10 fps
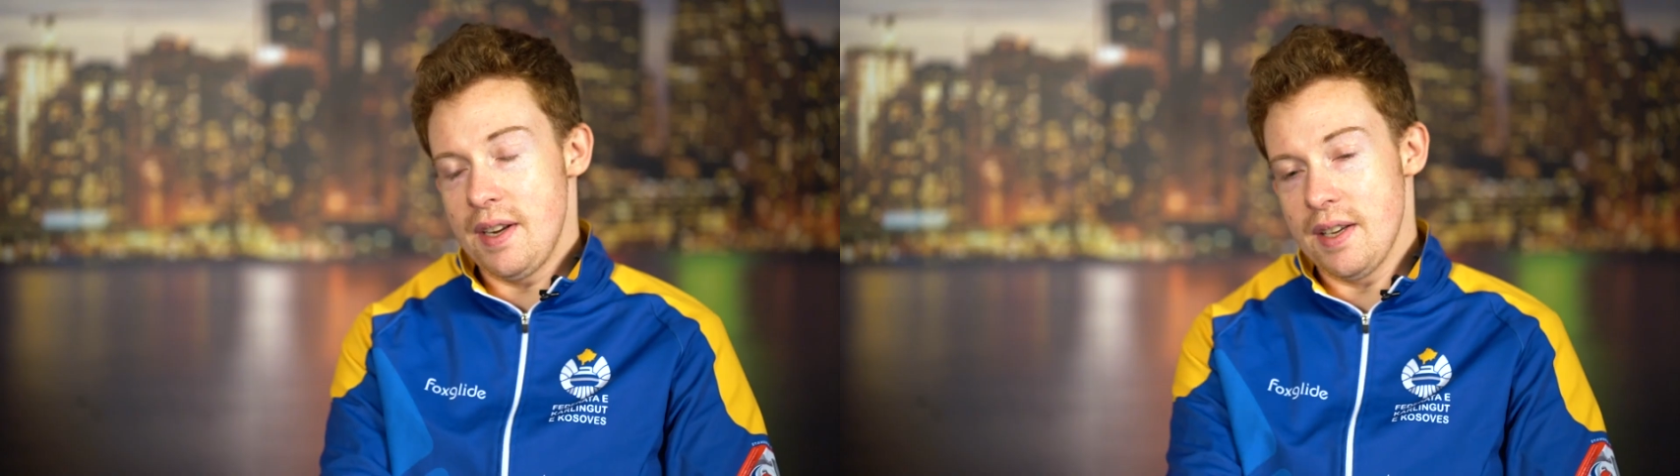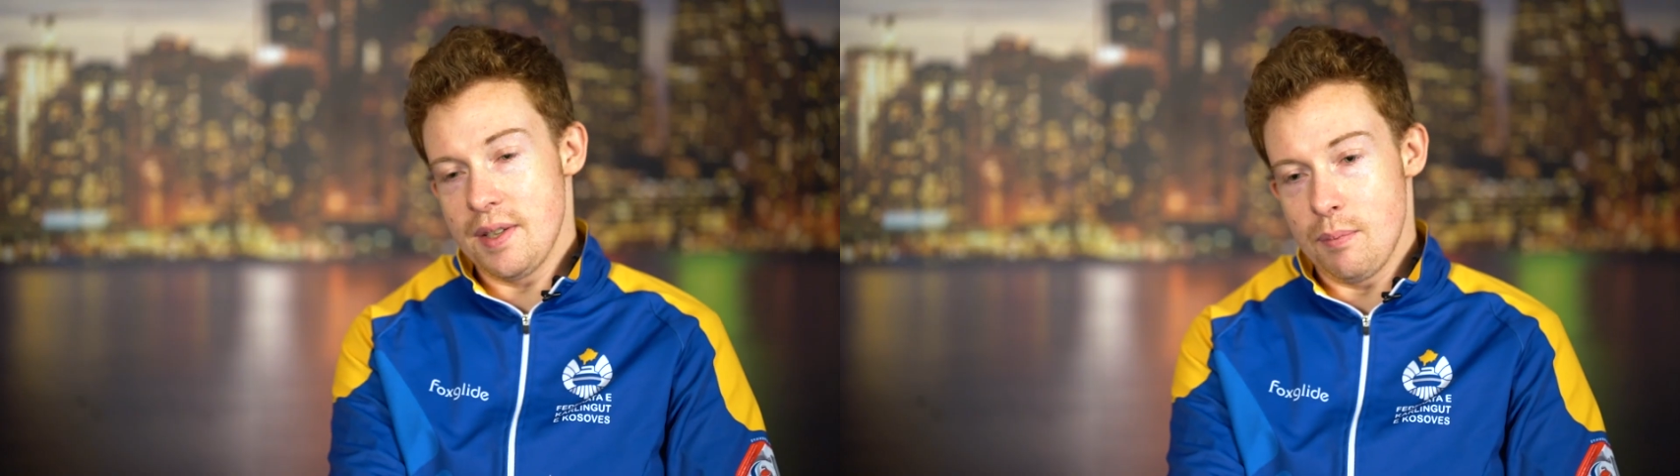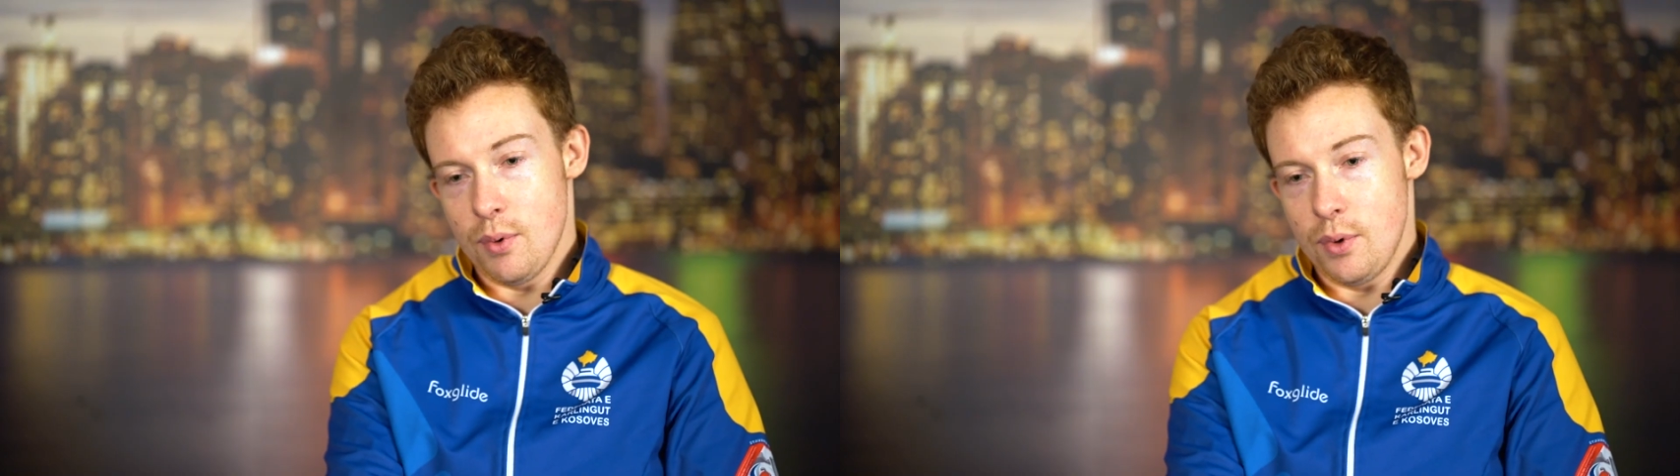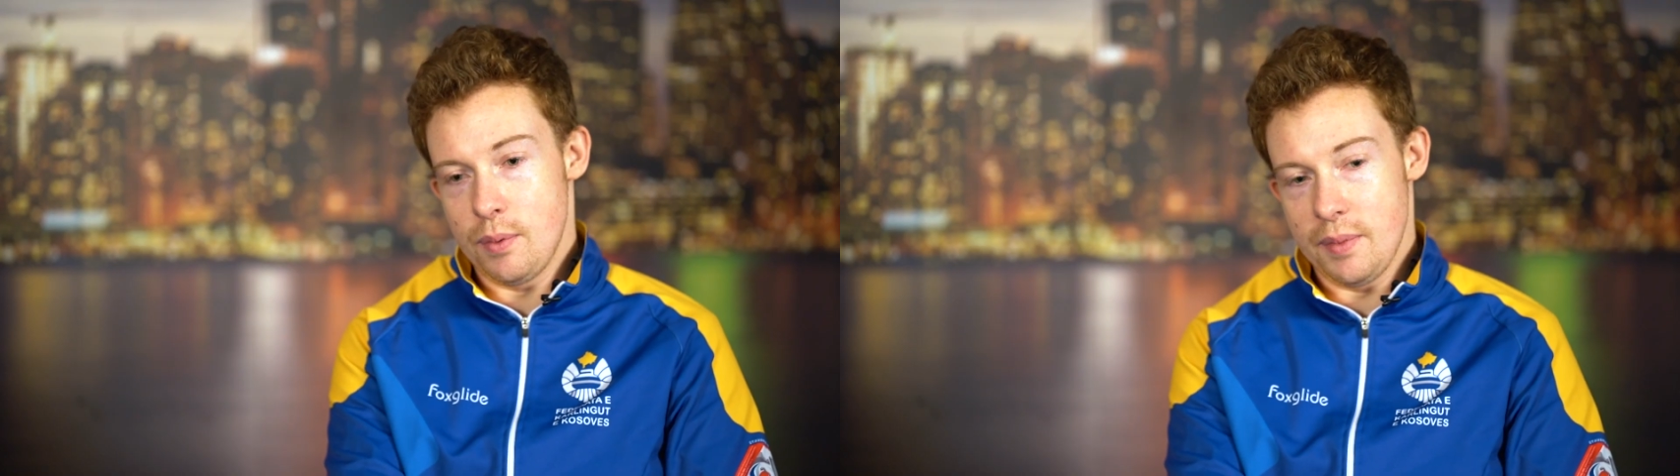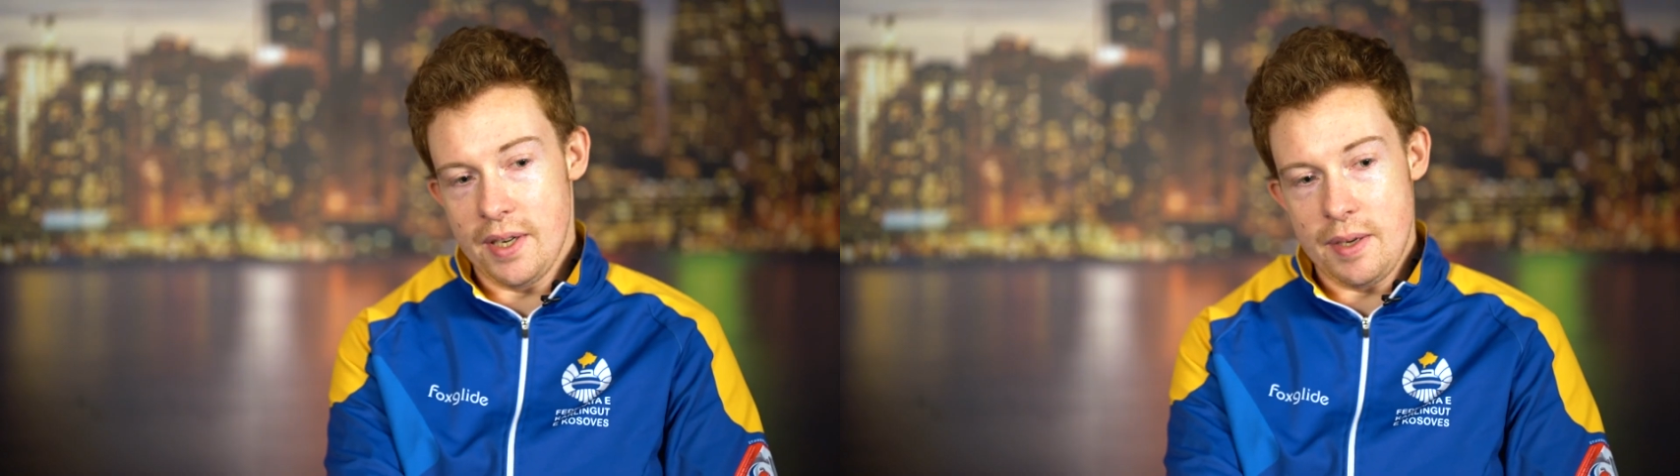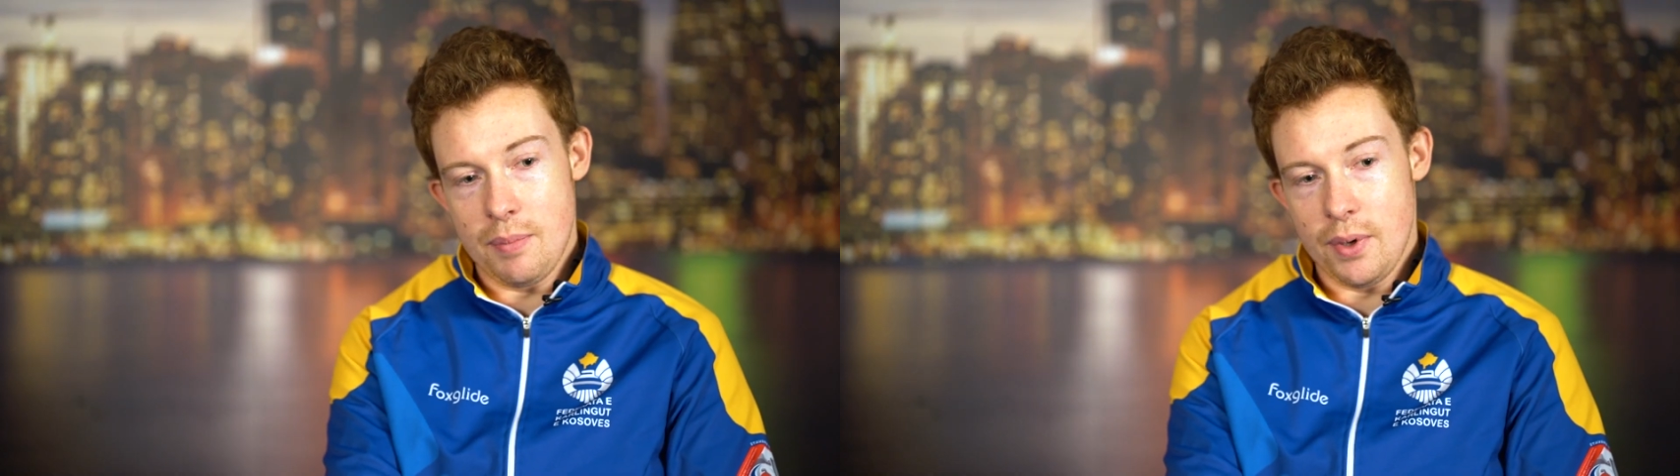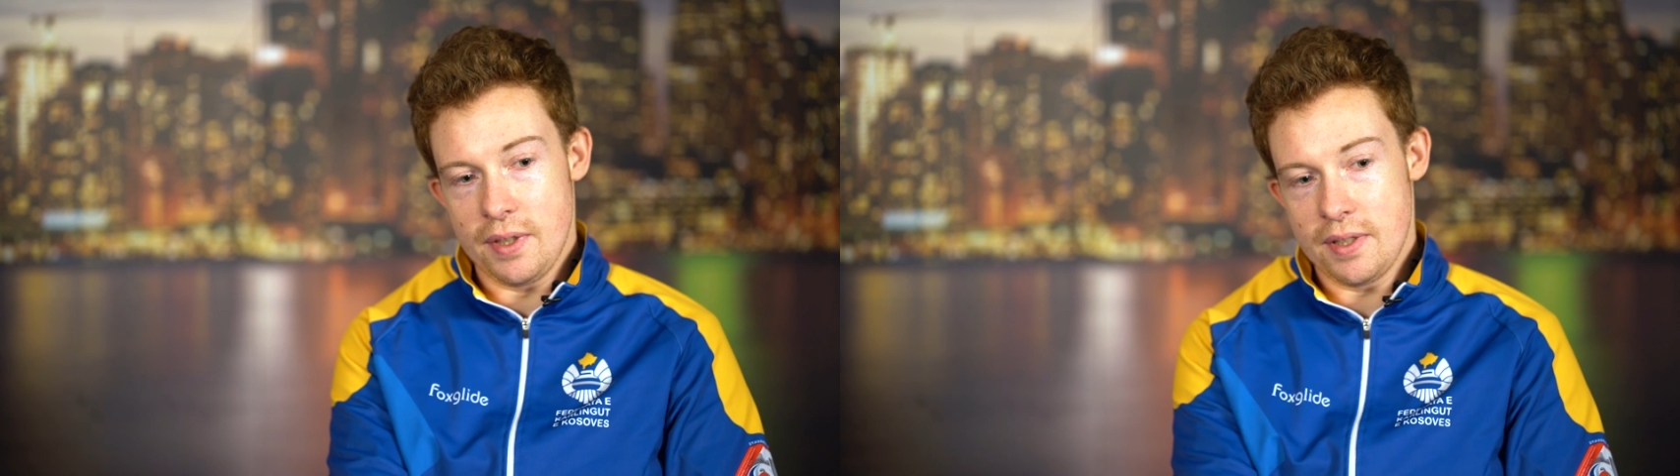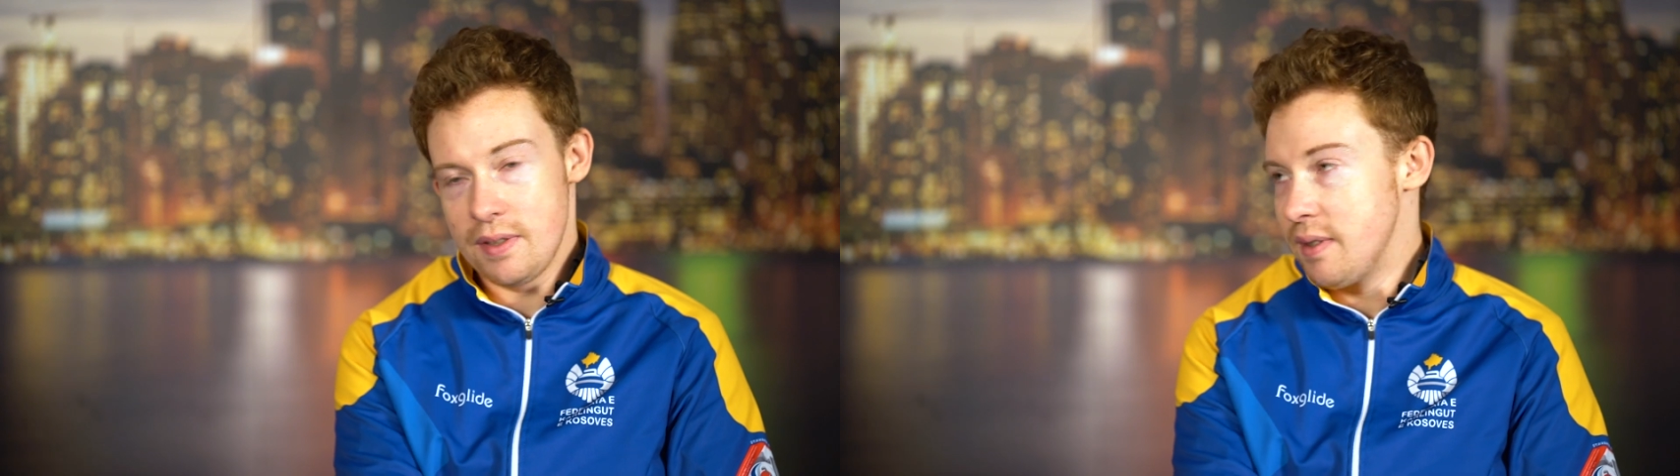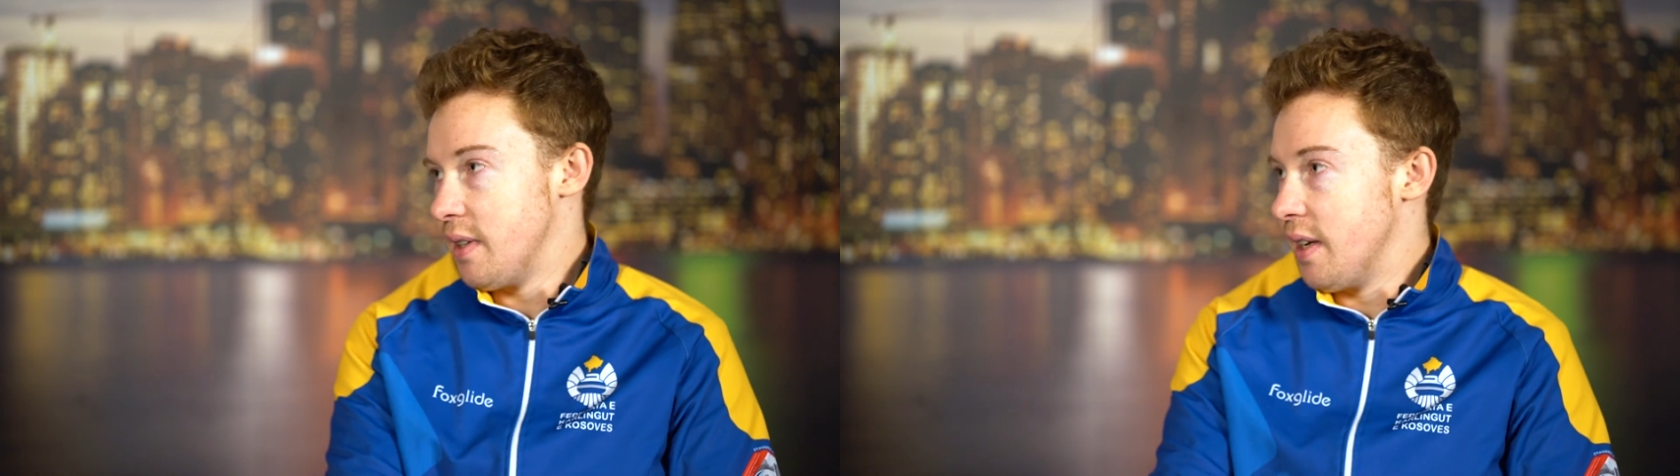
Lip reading: has a broom that he puts